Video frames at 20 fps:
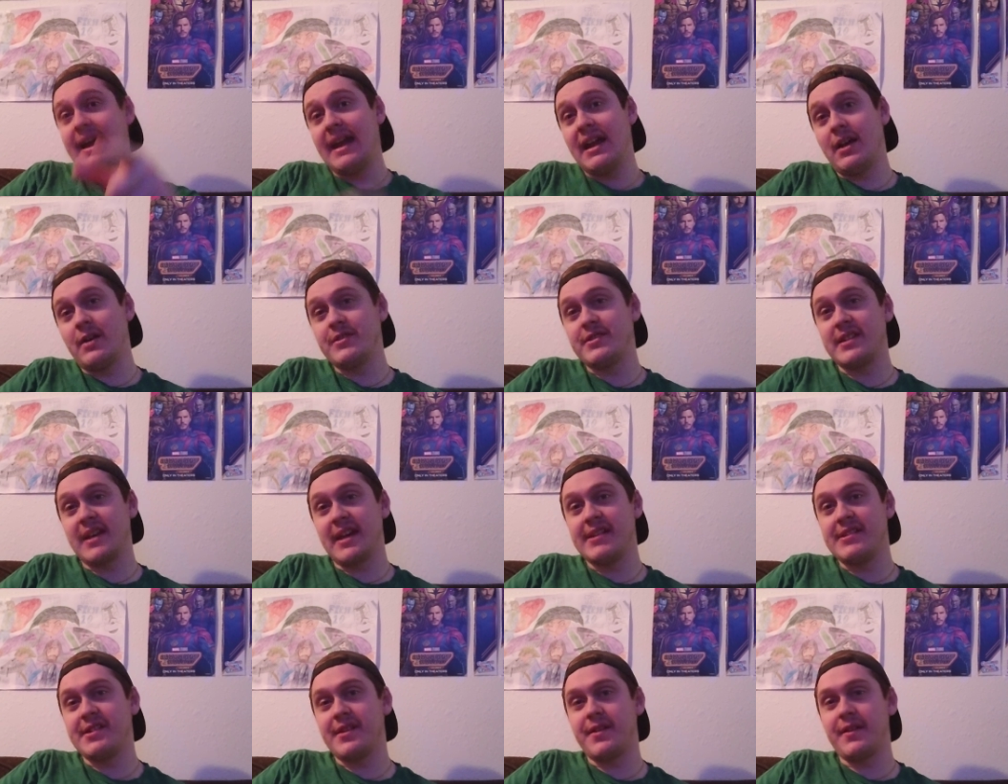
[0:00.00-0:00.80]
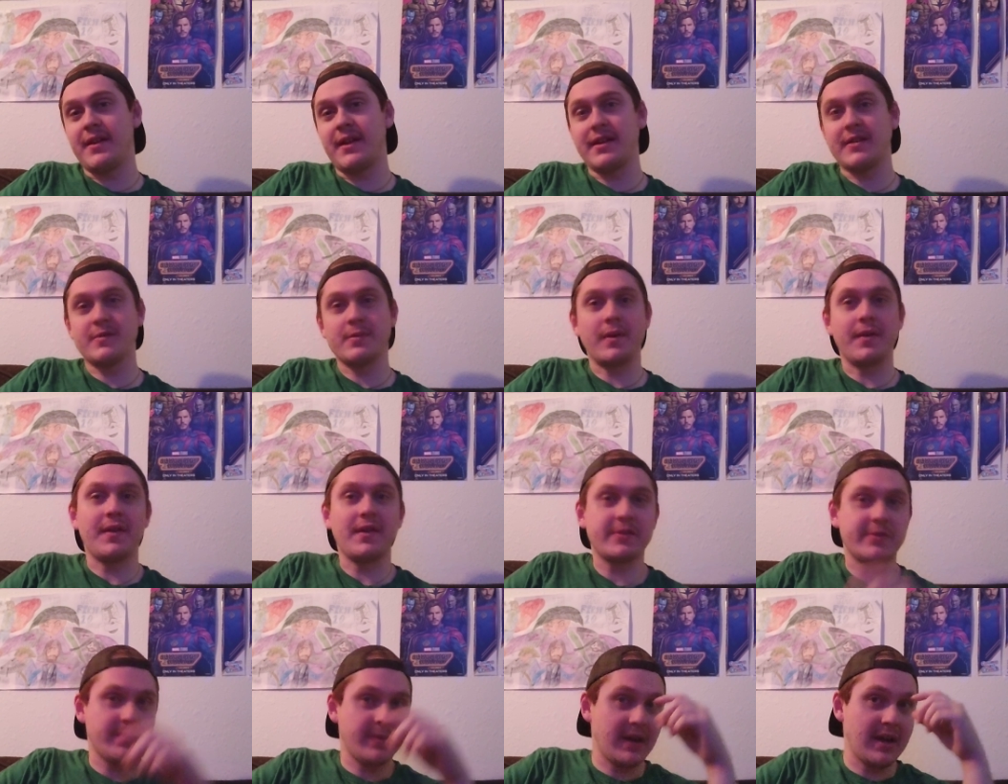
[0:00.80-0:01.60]
And I'll see you guys in the next one.
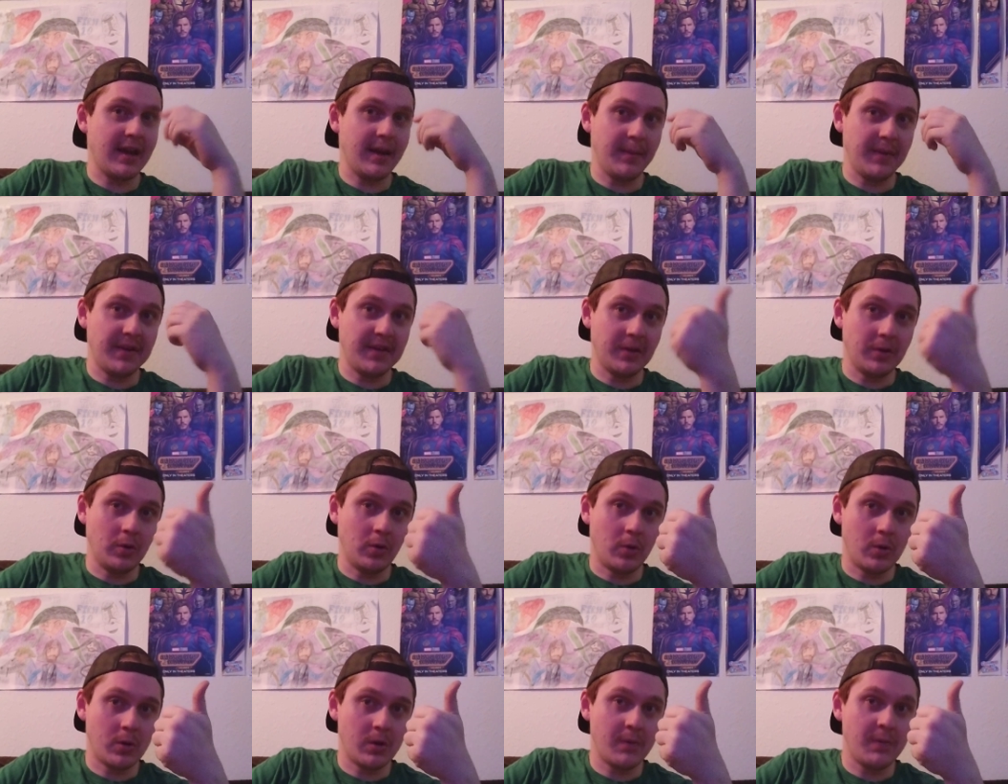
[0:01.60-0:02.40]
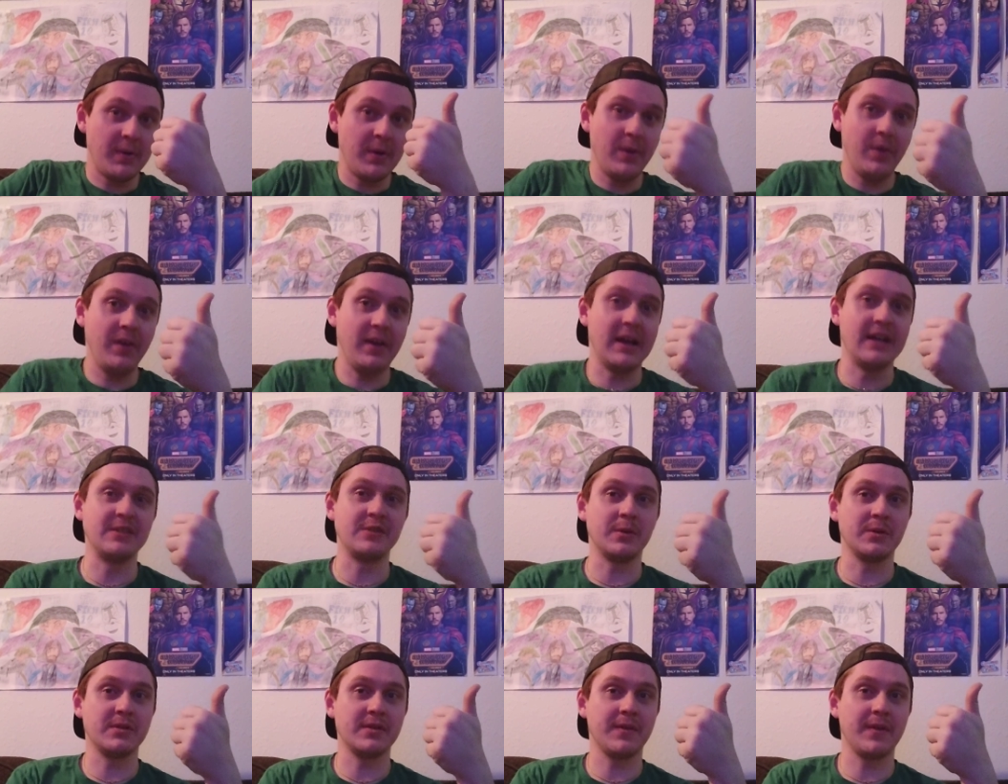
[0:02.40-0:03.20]
Thanks so much. And may the Lord be with you
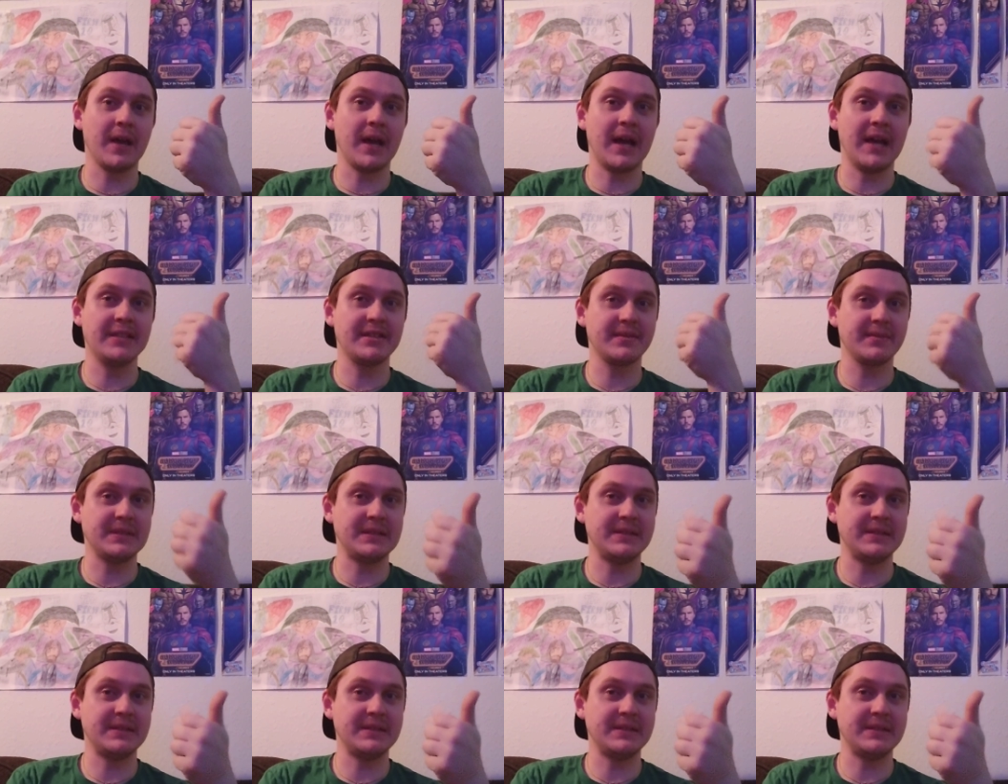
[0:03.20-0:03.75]
guys. Always love you guys.